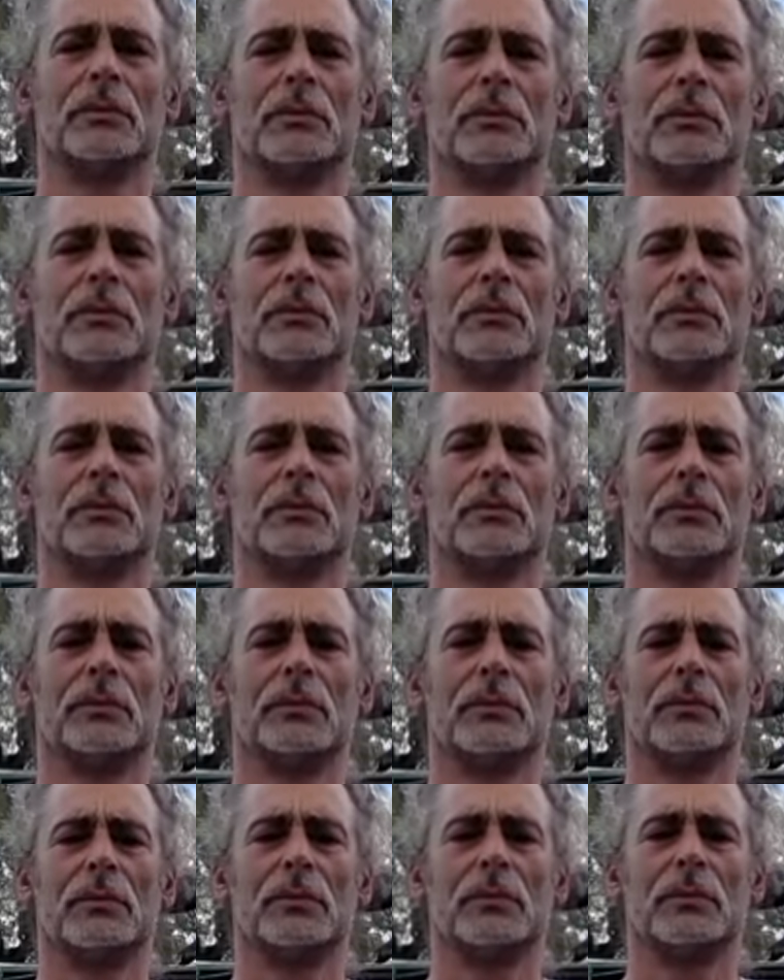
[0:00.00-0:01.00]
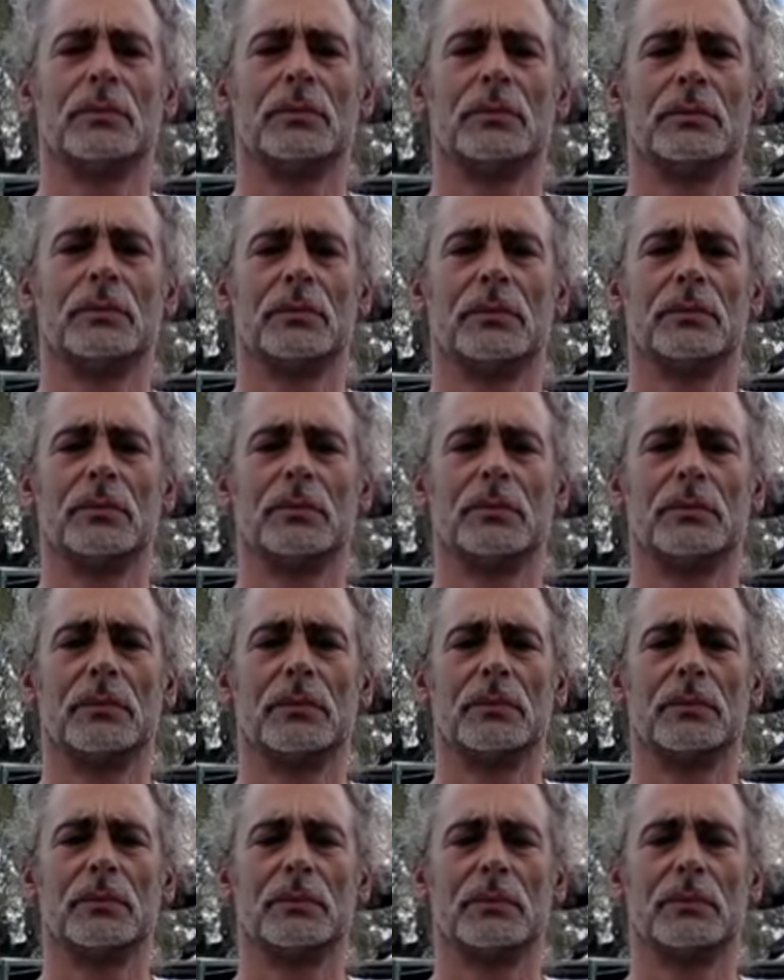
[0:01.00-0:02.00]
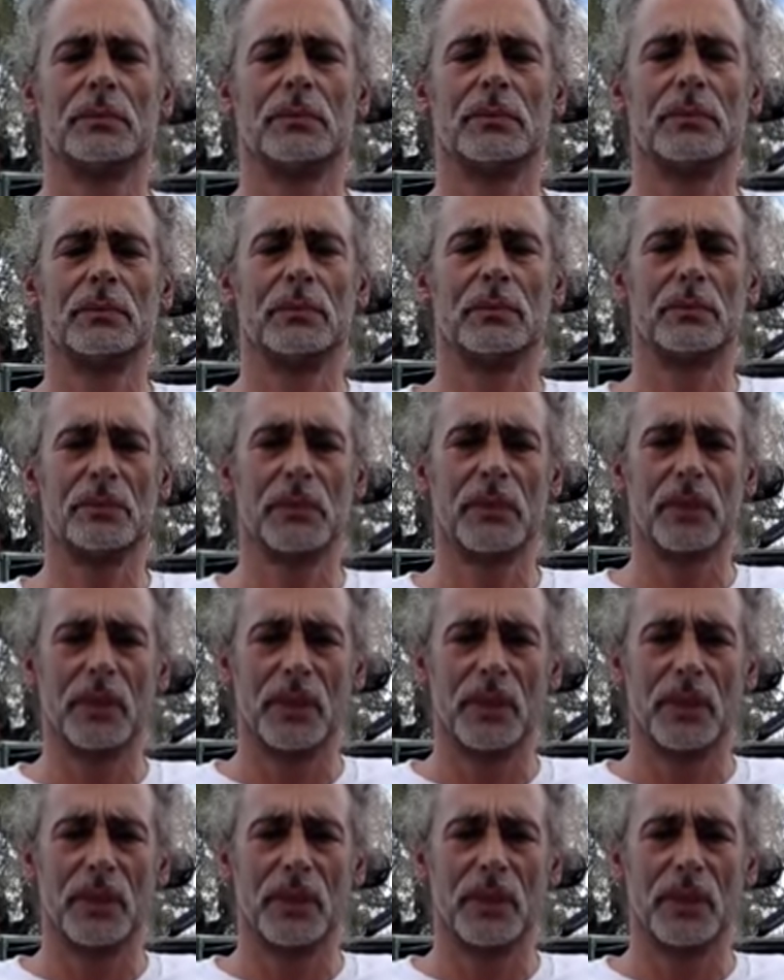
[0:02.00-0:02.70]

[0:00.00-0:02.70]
[no speech]